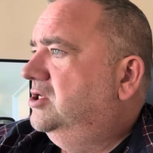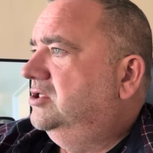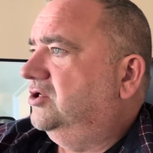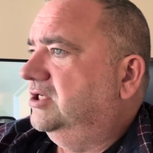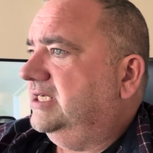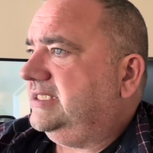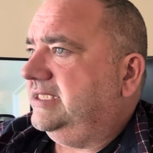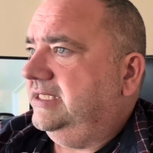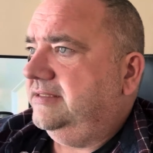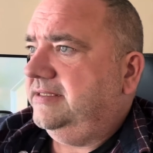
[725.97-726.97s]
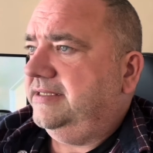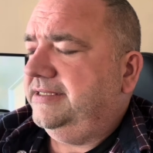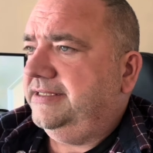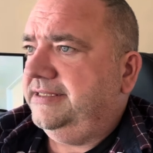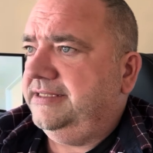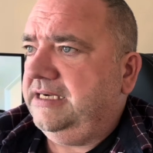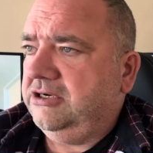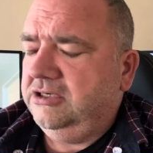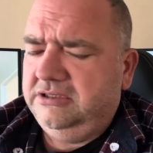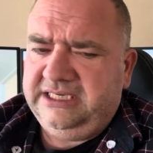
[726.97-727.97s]
So that's it. Uh, I'm
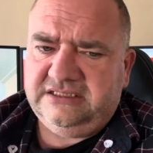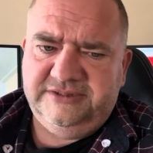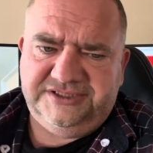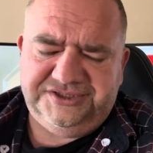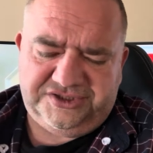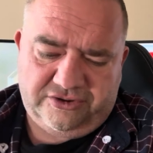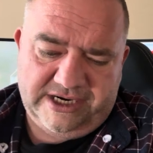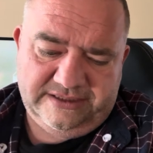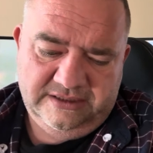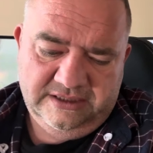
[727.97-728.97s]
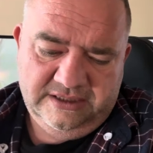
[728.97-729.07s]
going to go and get something to scran